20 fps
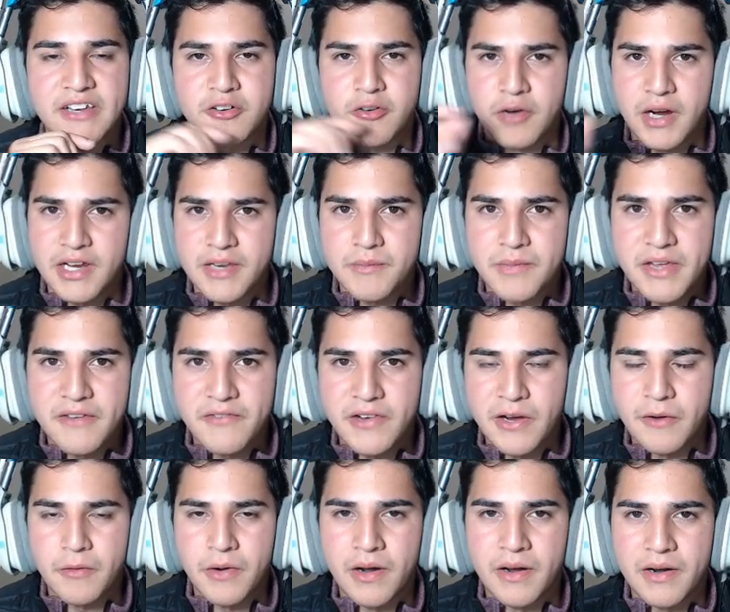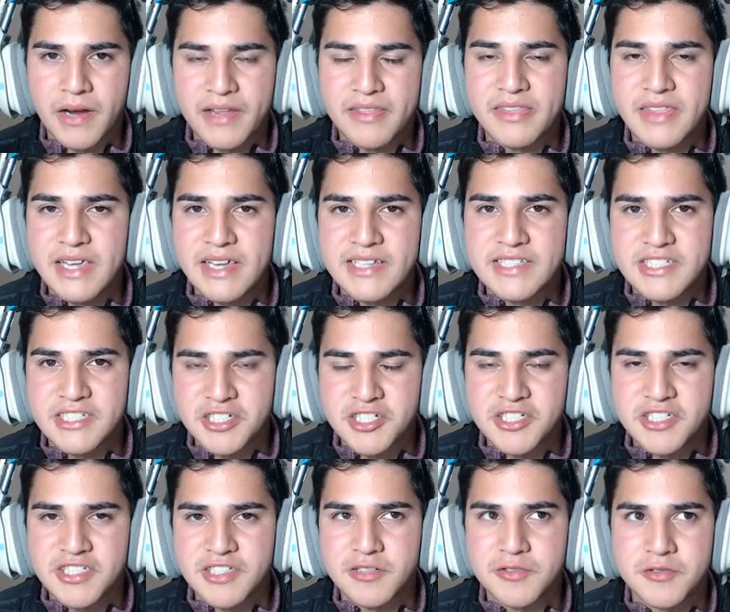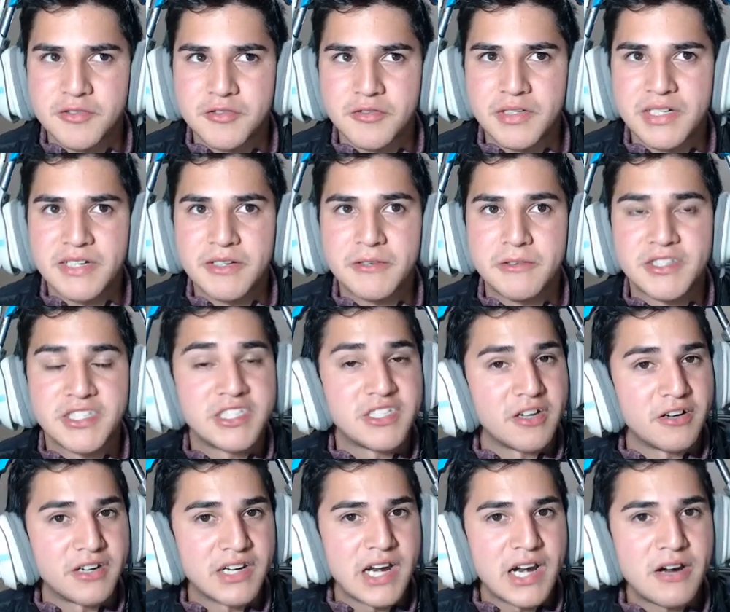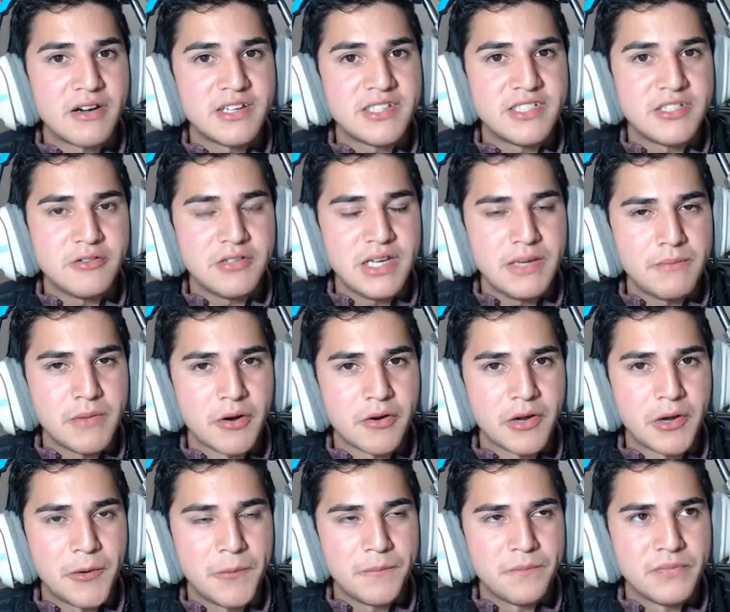Correct me if I'm wrong. I think it's just those 3. It started out as Yugi Moto,